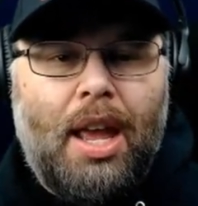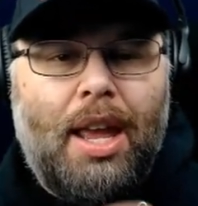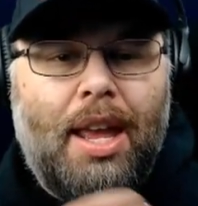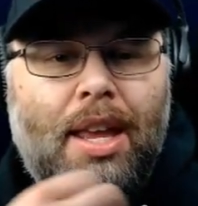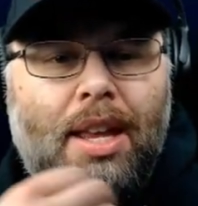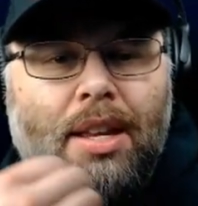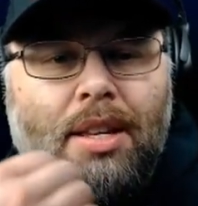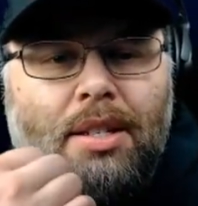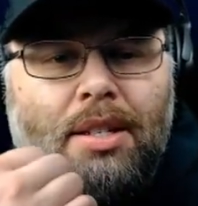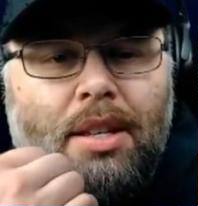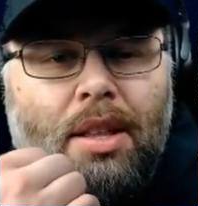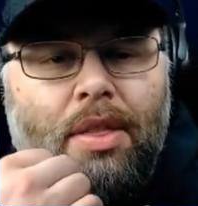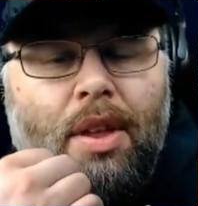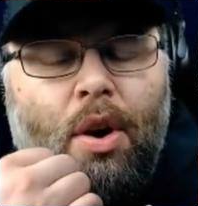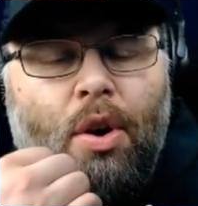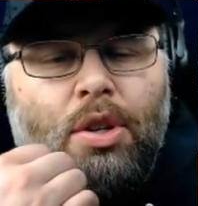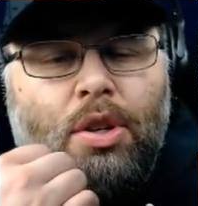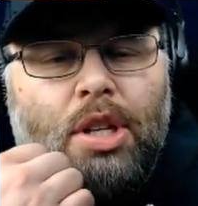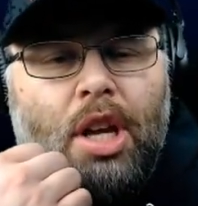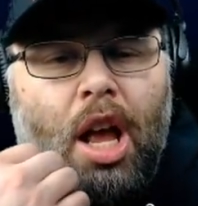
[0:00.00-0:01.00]
is
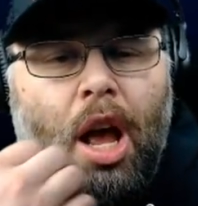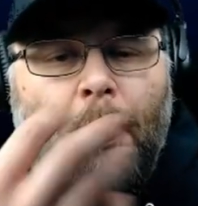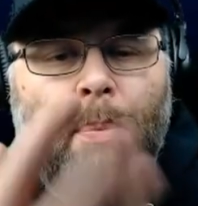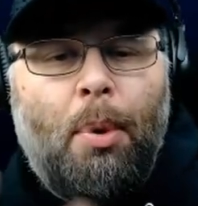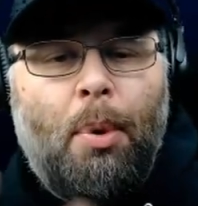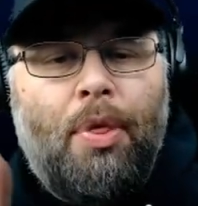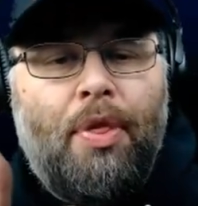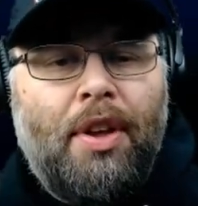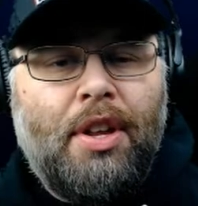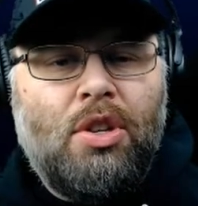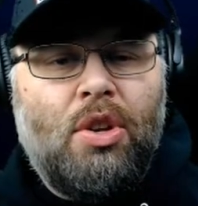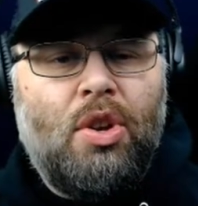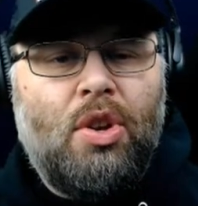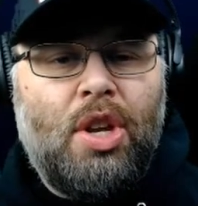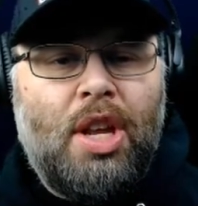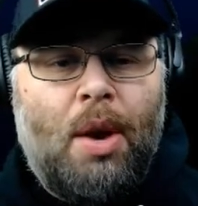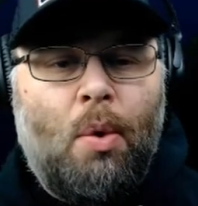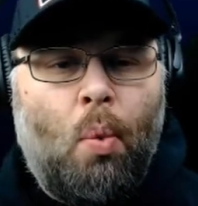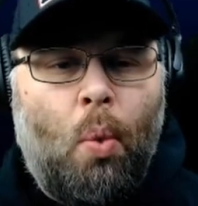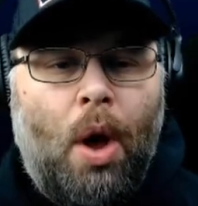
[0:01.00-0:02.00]
there's a couple things you can
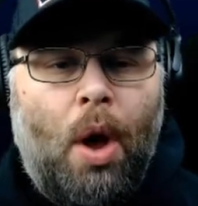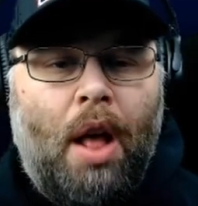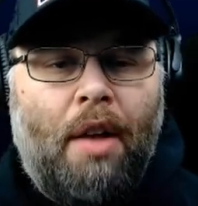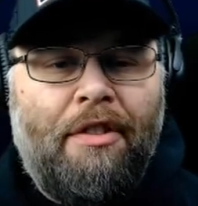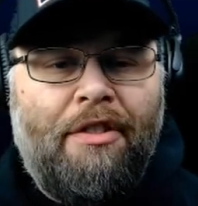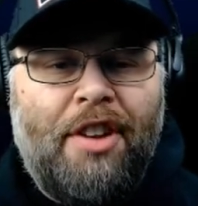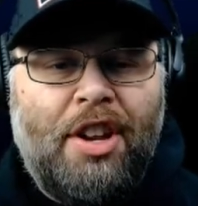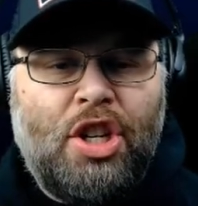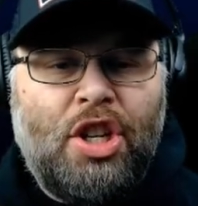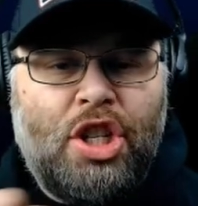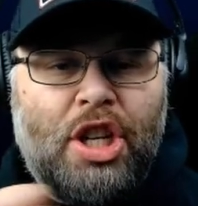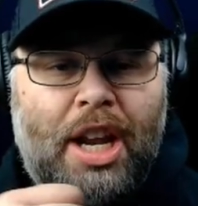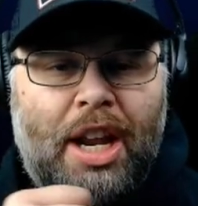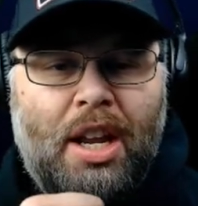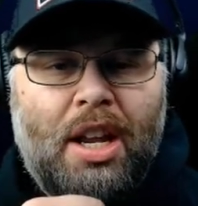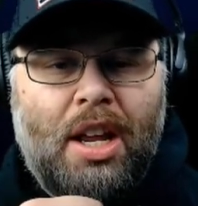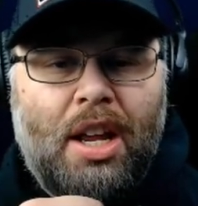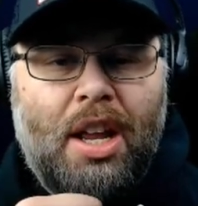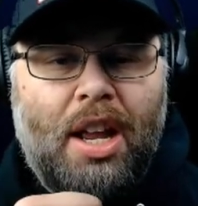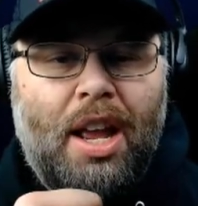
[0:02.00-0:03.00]
get while fishing
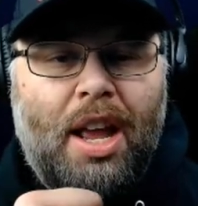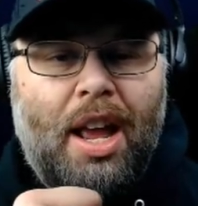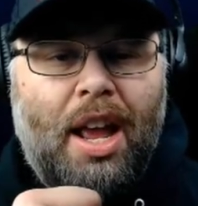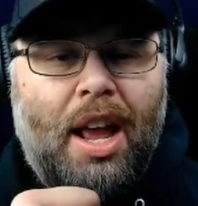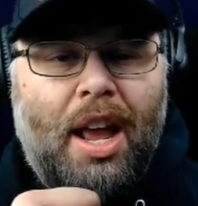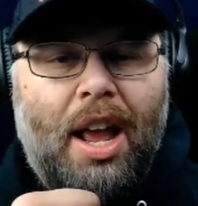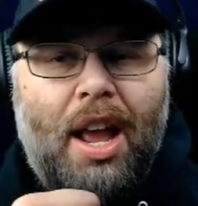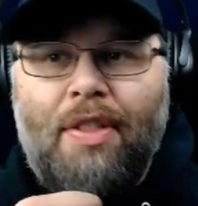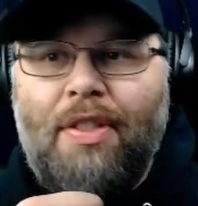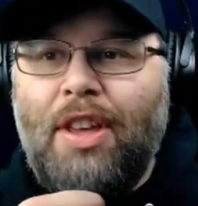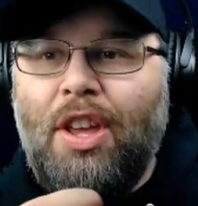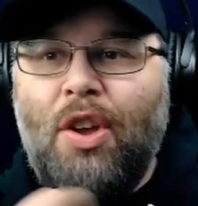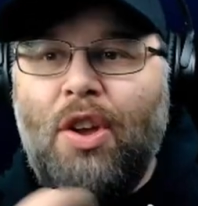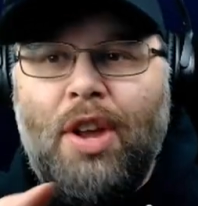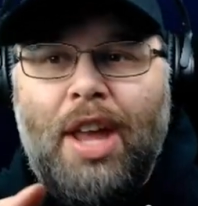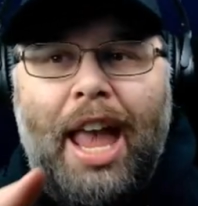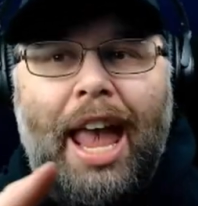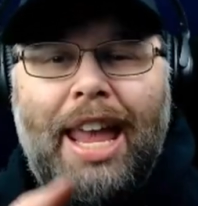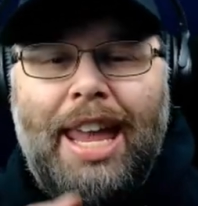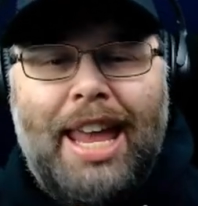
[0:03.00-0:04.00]
that you
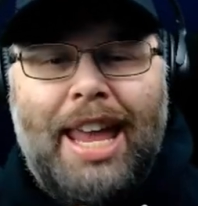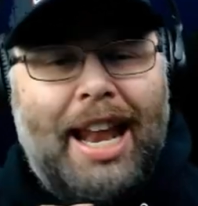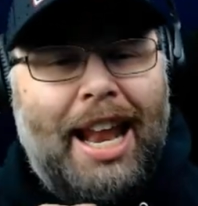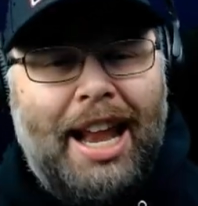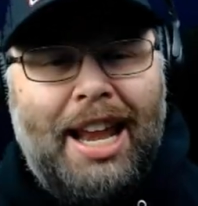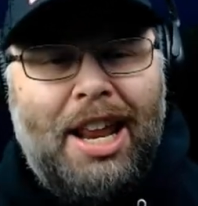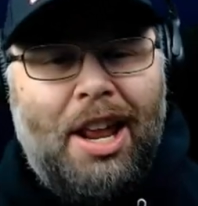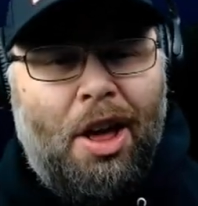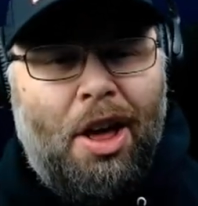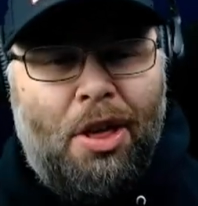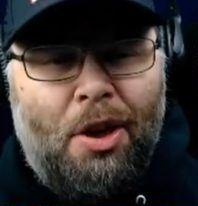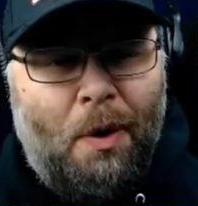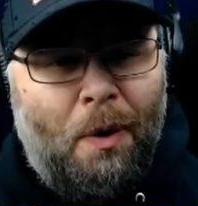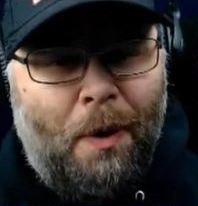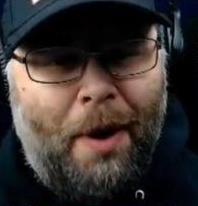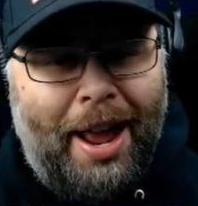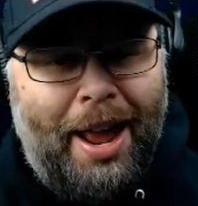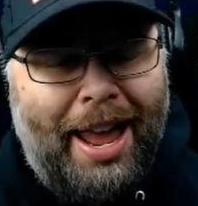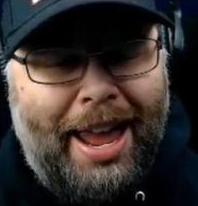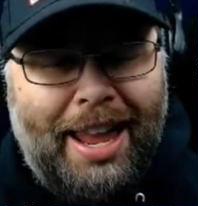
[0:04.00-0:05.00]
can't get any other
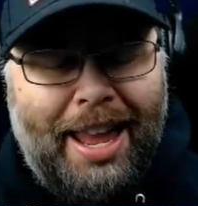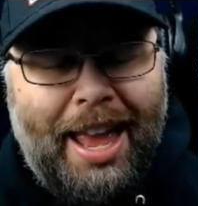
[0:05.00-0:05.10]
way.